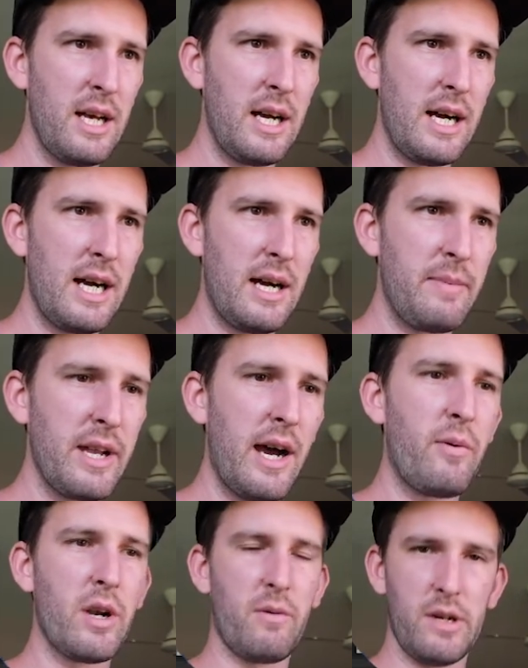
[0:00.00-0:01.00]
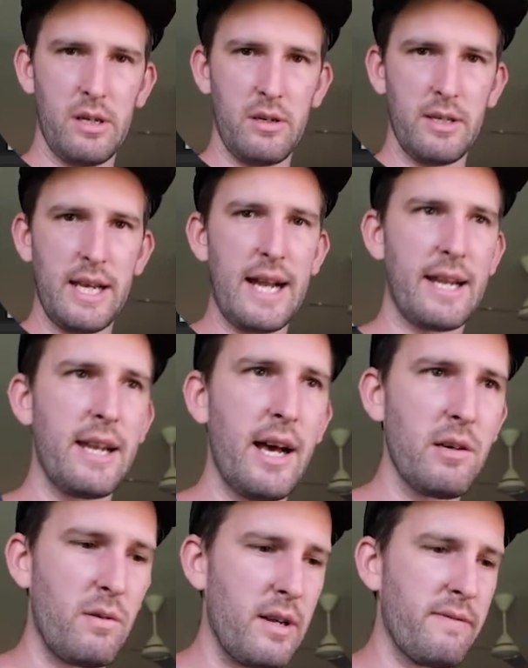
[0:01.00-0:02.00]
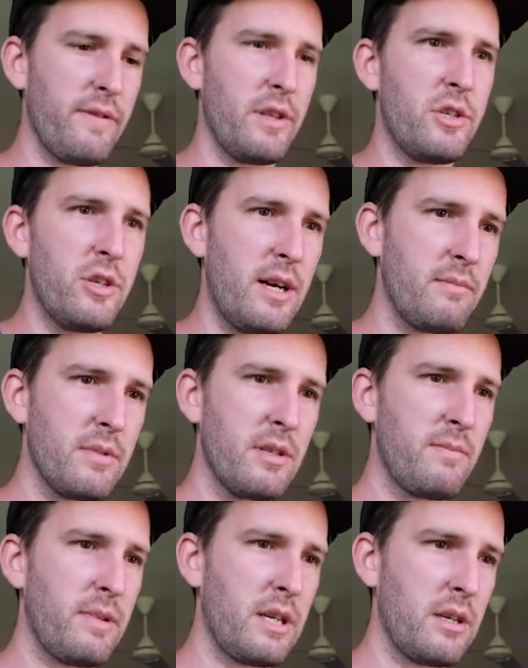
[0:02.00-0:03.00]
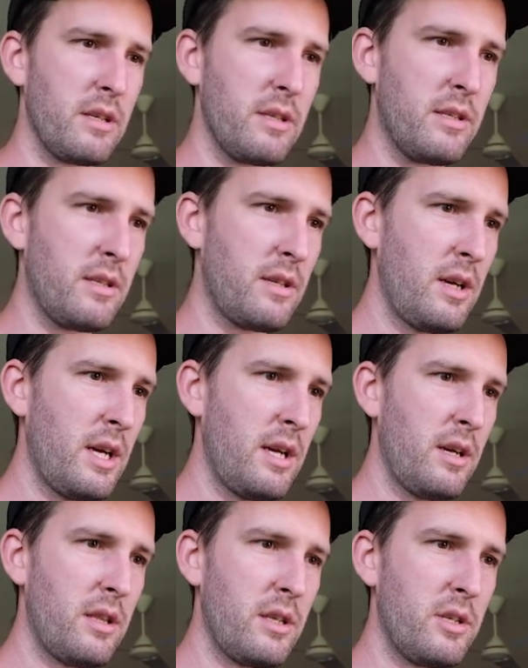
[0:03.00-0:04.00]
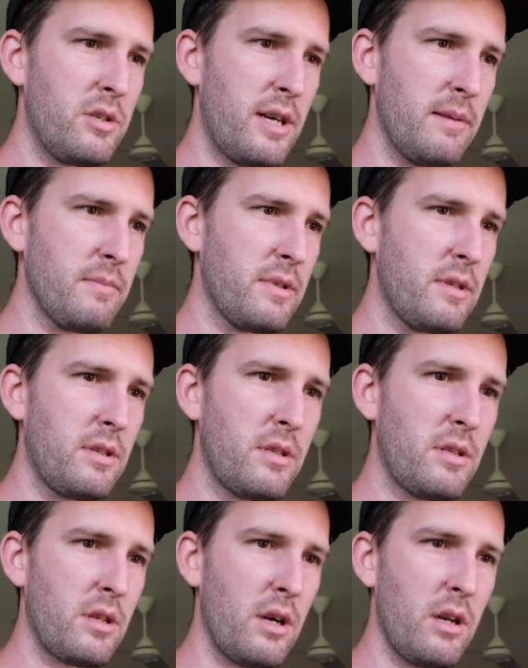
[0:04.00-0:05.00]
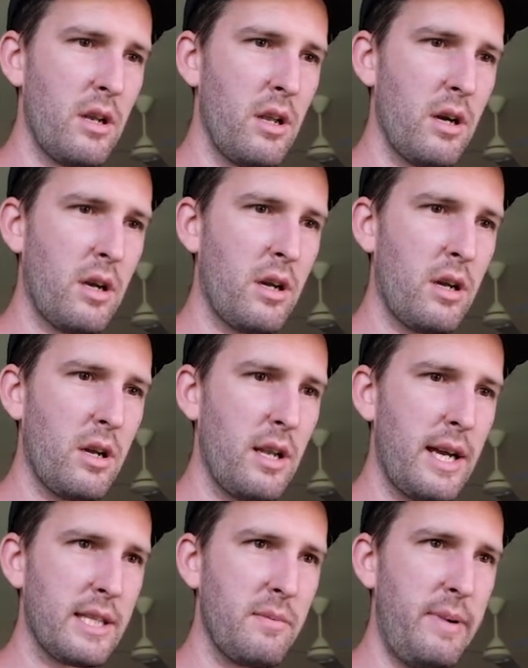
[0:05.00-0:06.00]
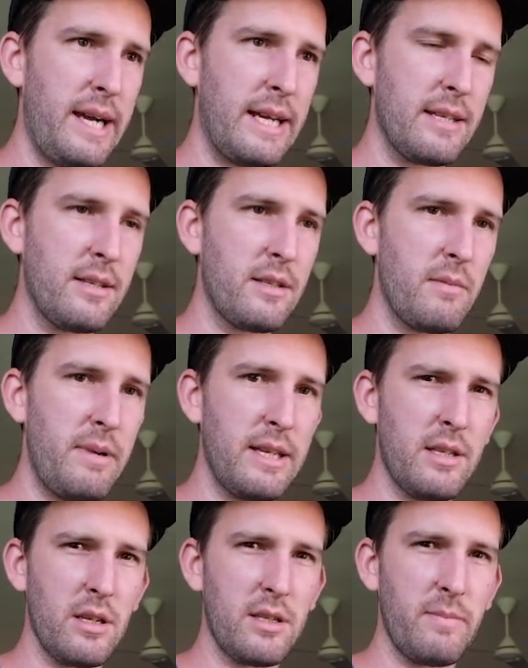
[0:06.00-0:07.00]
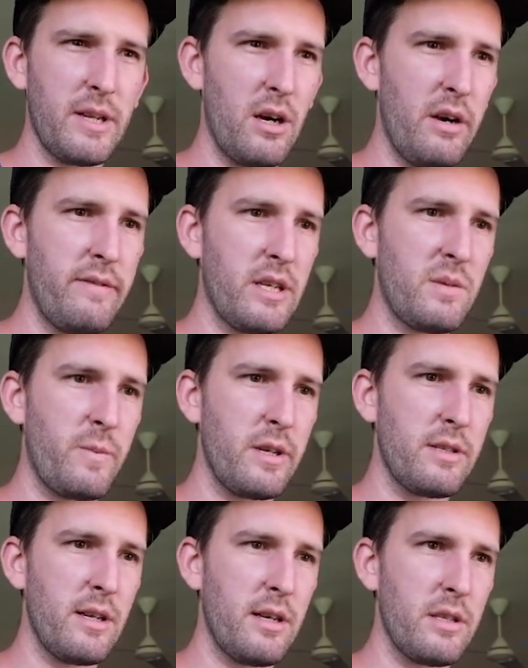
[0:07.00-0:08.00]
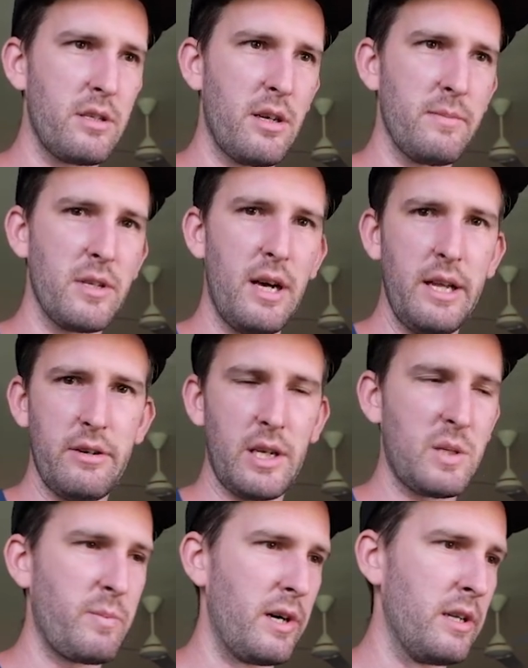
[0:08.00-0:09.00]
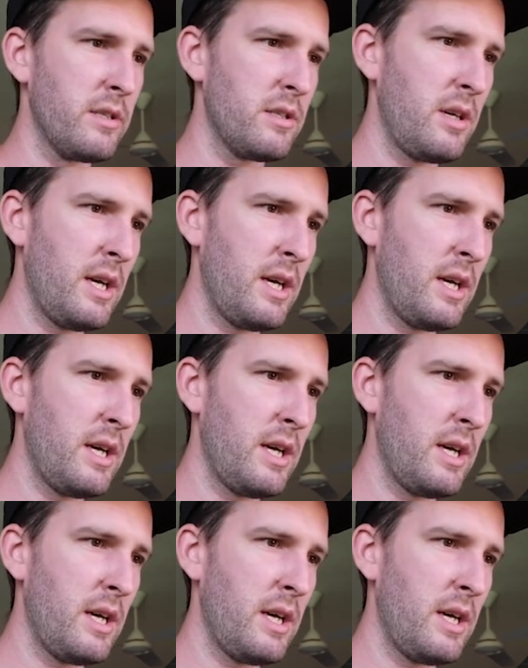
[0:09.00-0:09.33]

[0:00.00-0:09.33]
But now what I want to do is add another one for the drums because the drums don't look like the bass. The bass looks a bit overexposed now and the drums are underexposed.